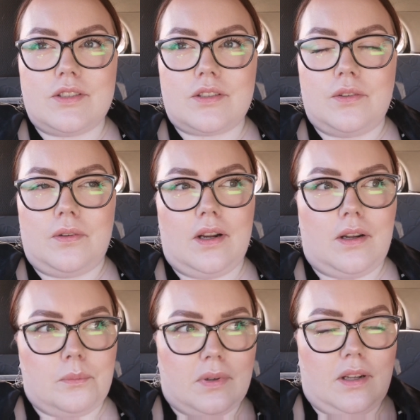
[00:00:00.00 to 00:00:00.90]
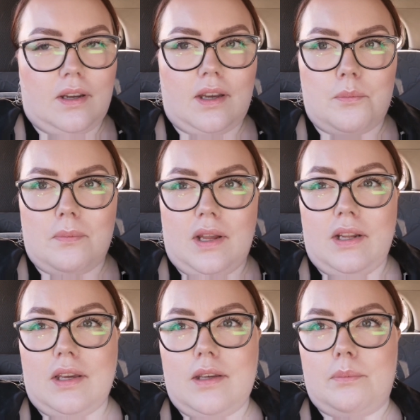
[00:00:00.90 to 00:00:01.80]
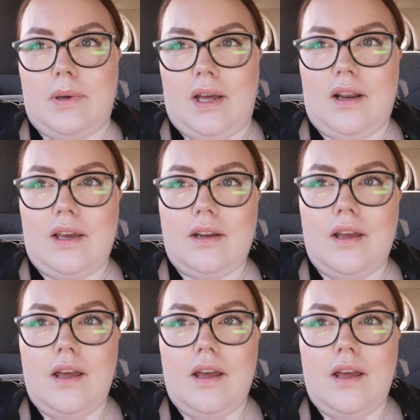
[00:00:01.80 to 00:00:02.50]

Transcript: to school, and I'm gonna get my Nikki palette.